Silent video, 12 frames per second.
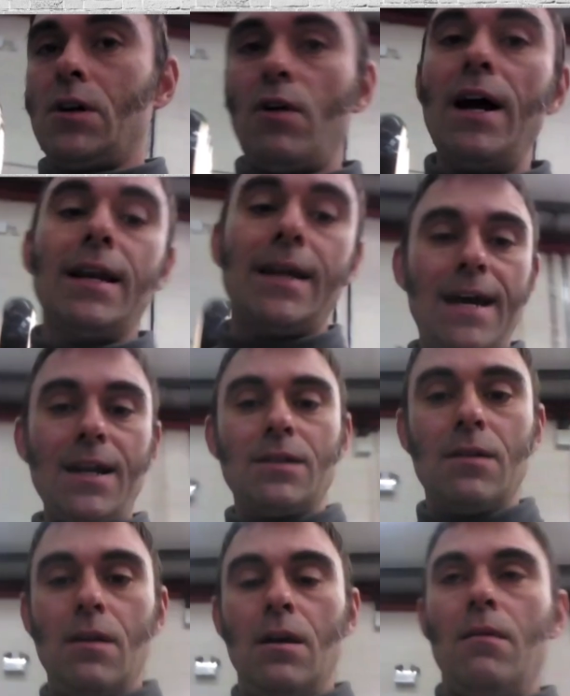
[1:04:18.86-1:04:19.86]
great
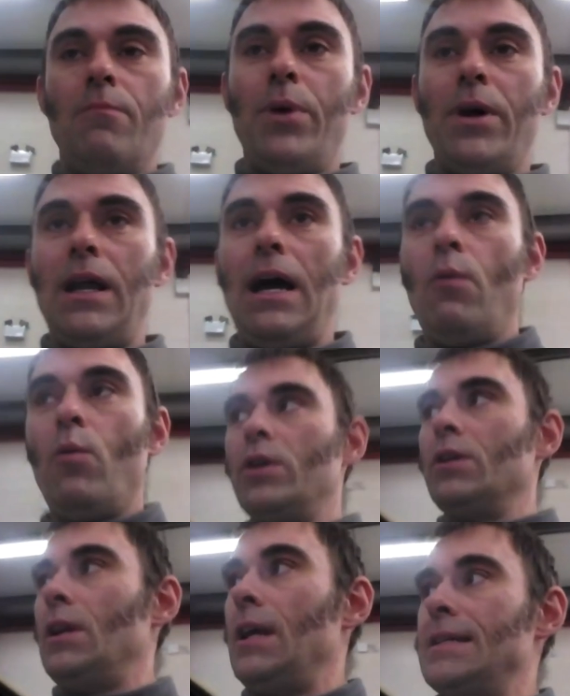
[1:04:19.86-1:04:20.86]
kit, but I
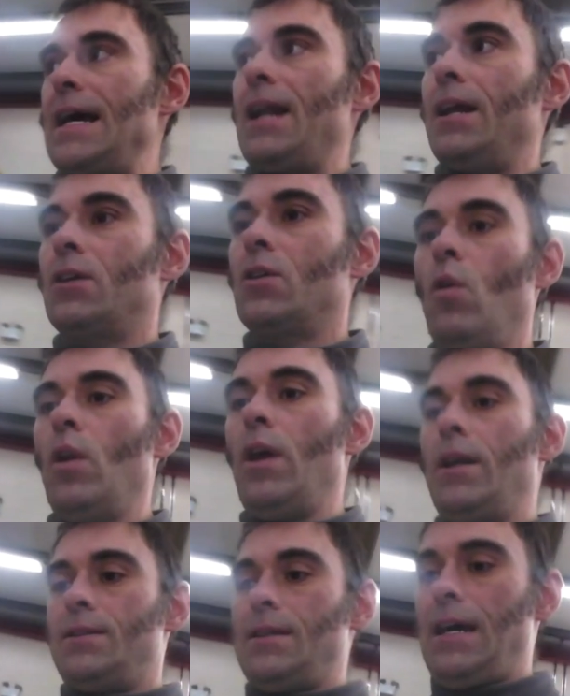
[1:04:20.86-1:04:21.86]
wouldn't exactly call
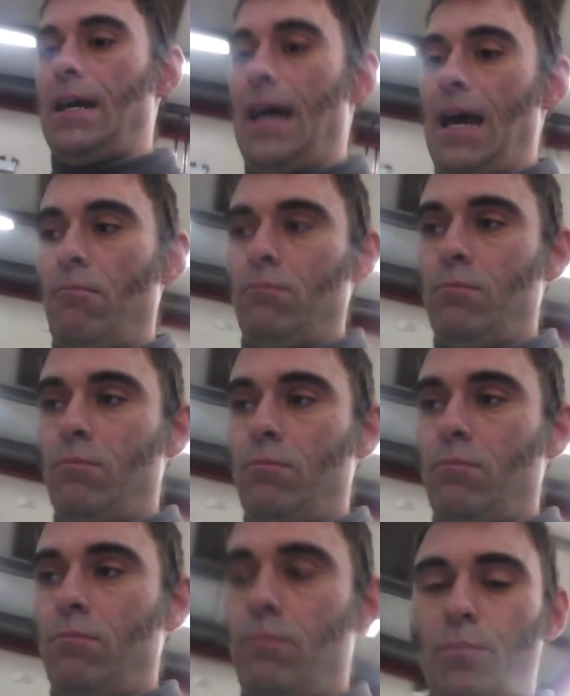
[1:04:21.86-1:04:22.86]
it. Um,
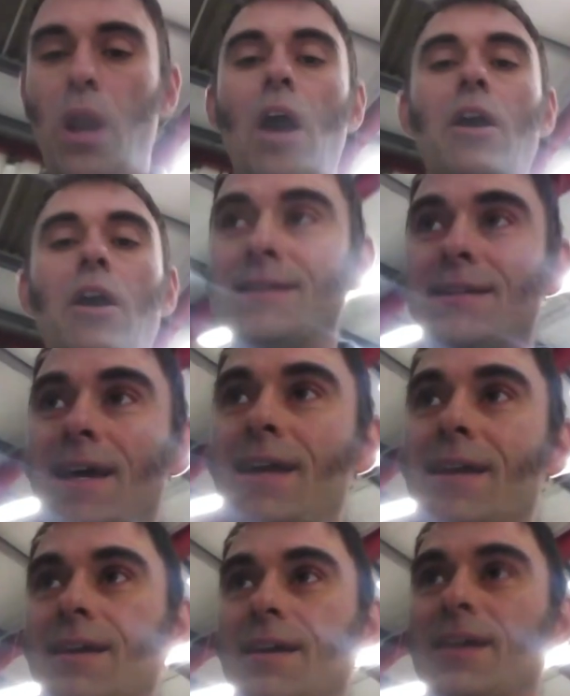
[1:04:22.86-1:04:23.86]
plug and
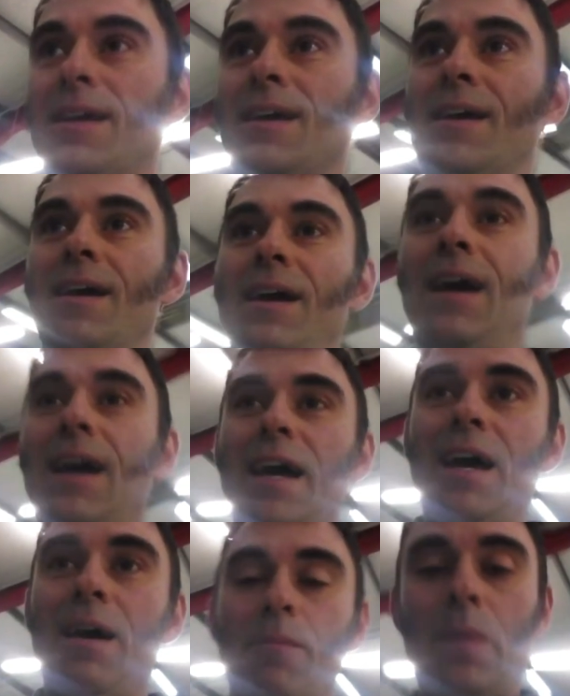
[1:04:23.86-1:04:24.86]
play, let's say.
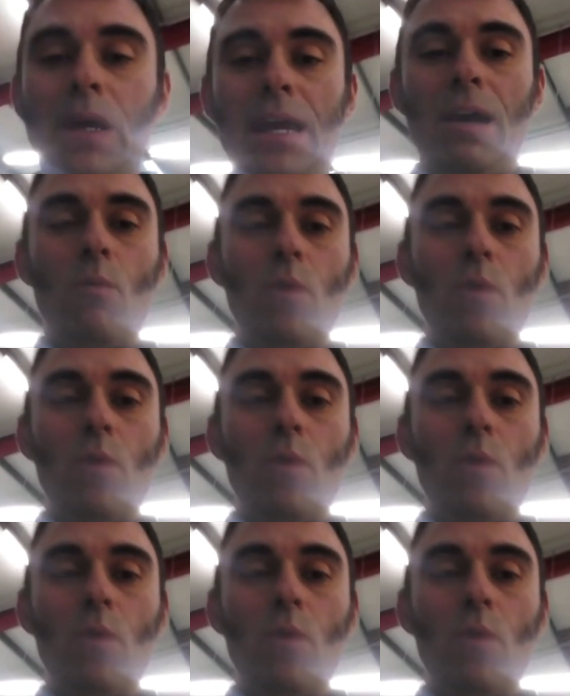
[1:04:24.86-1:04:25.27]
Mm-hmm. Um, it